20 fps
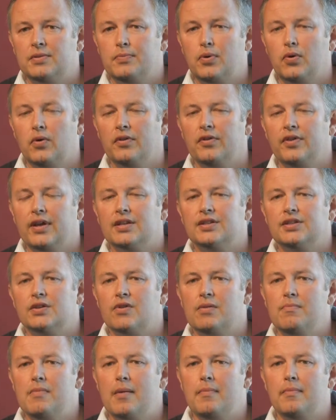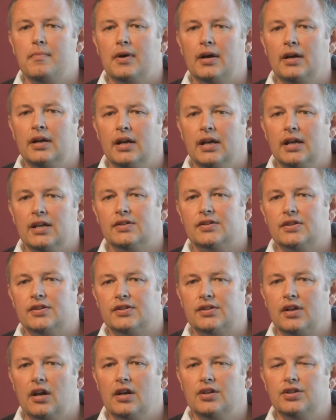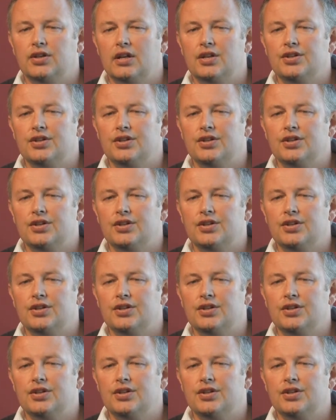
important thing to remember is that search